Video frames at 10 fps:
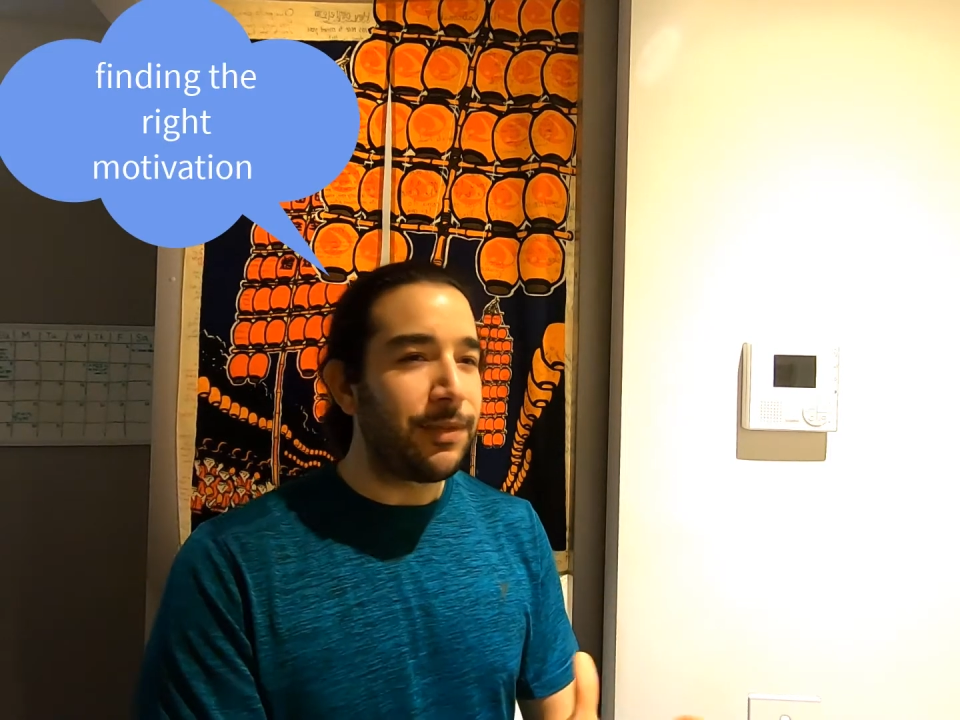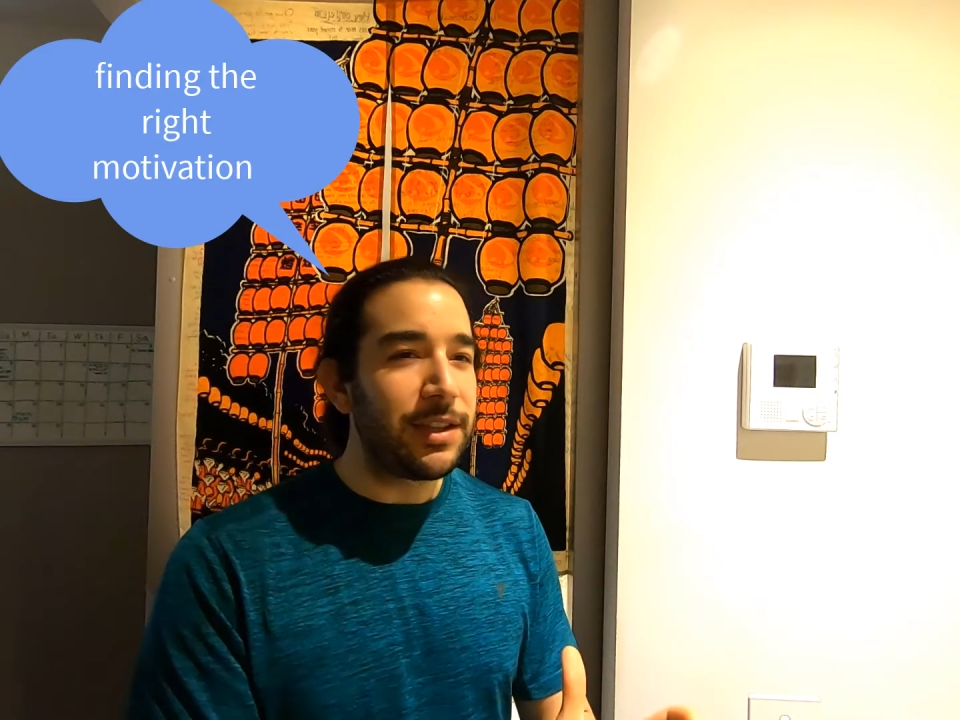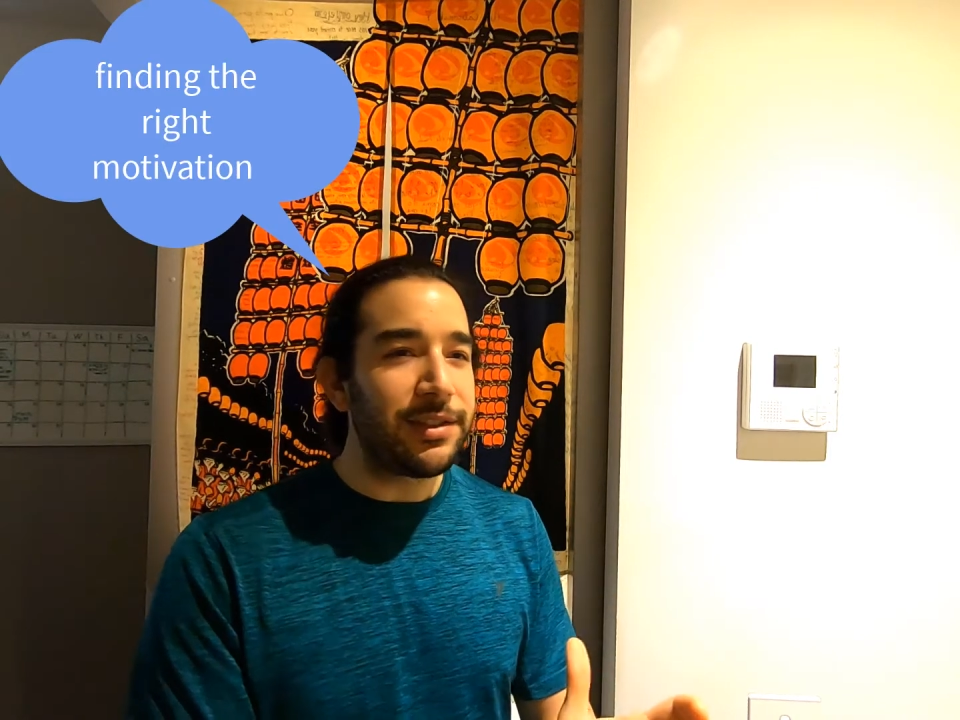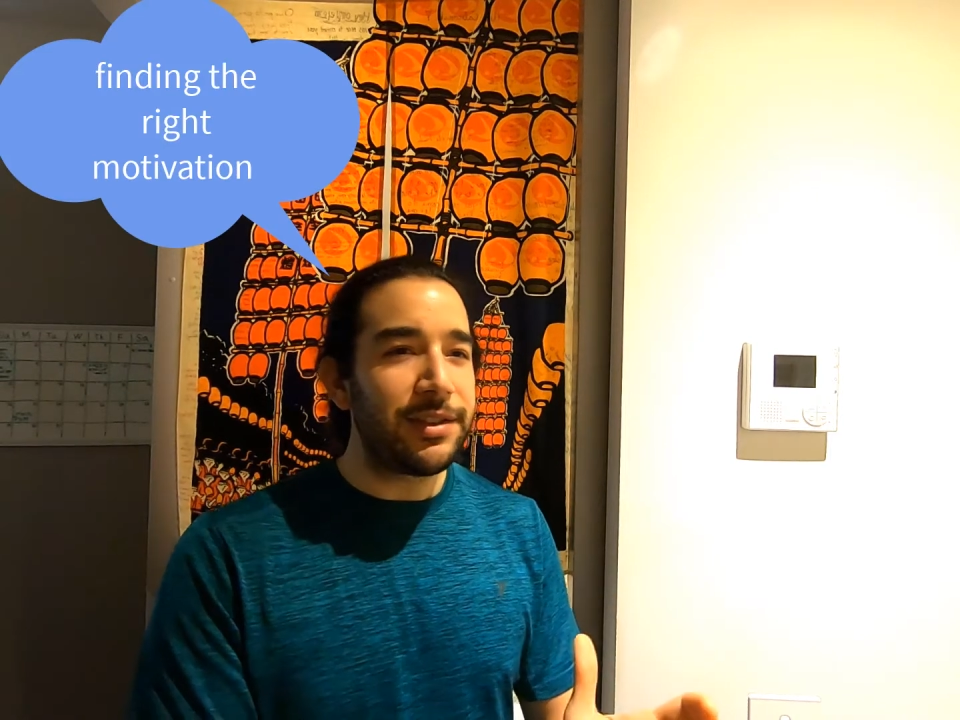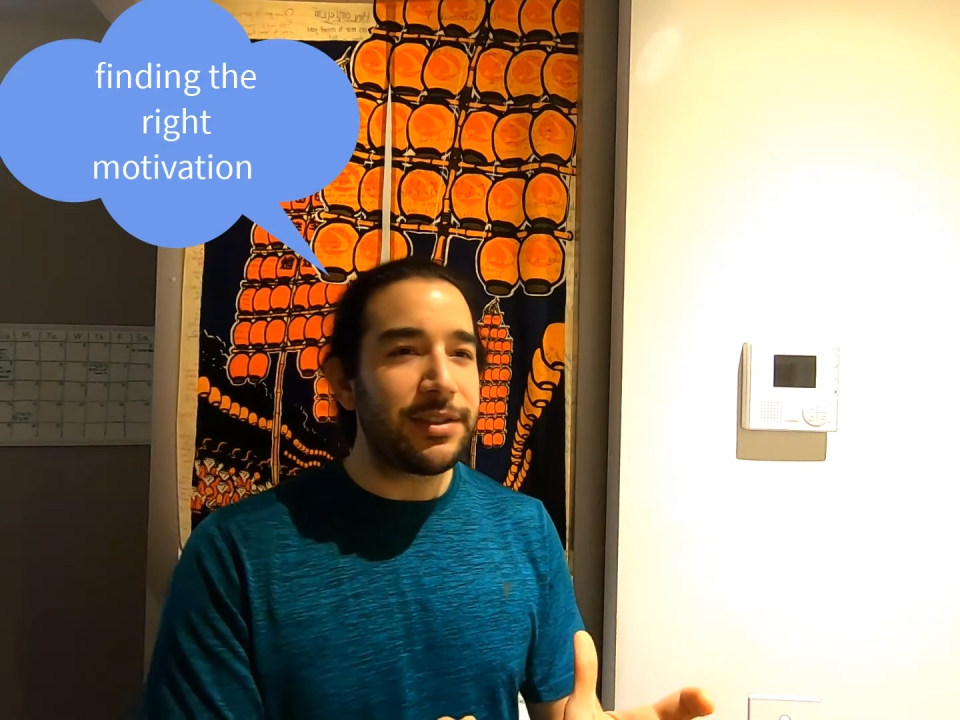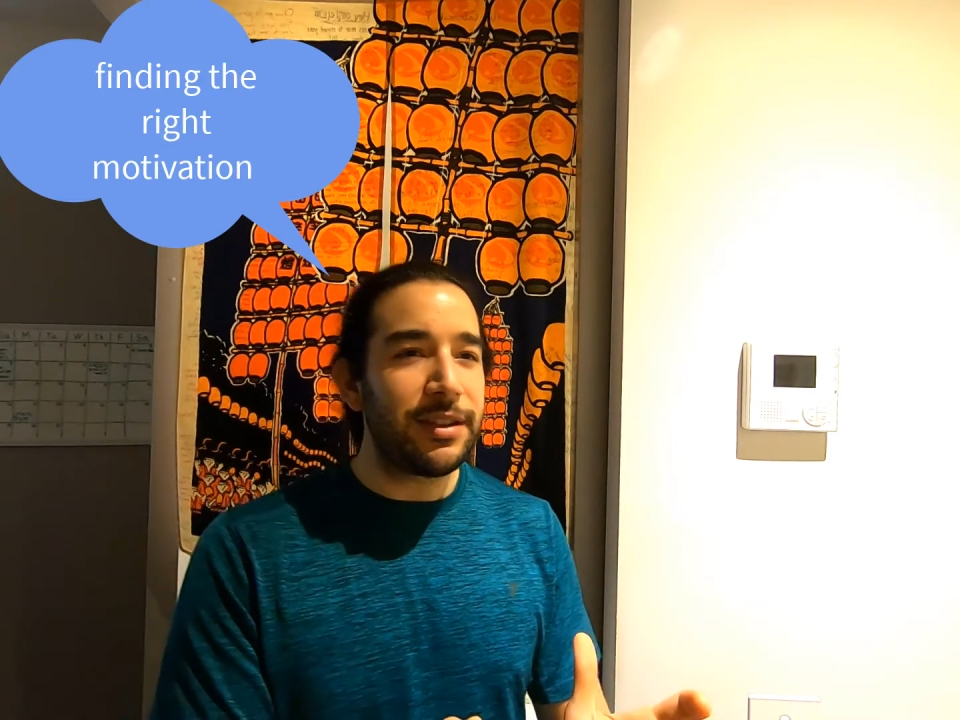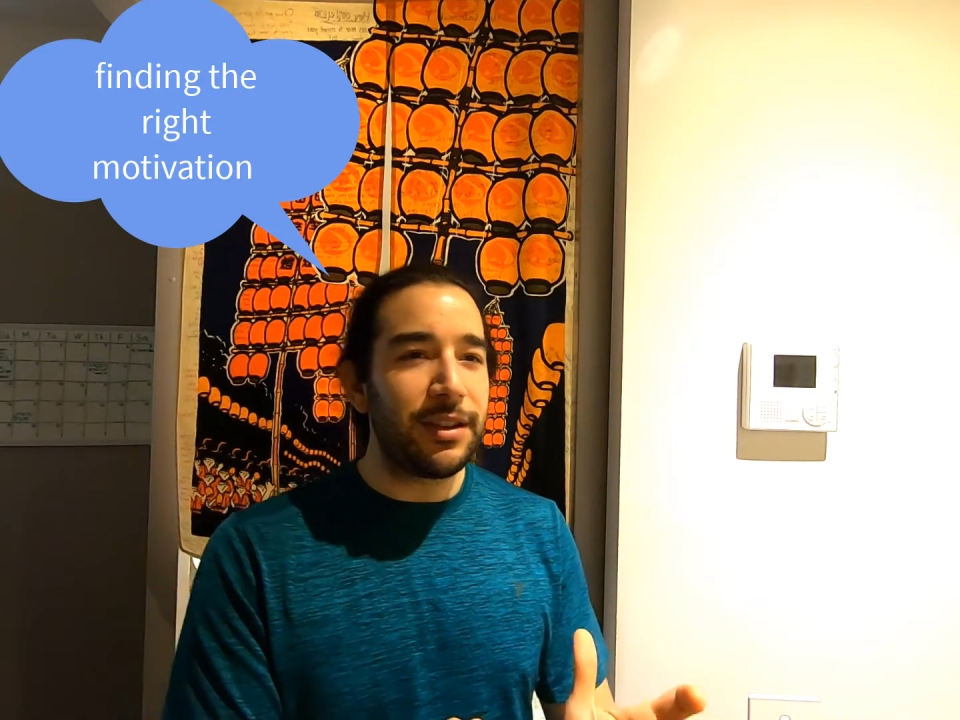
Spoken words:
This is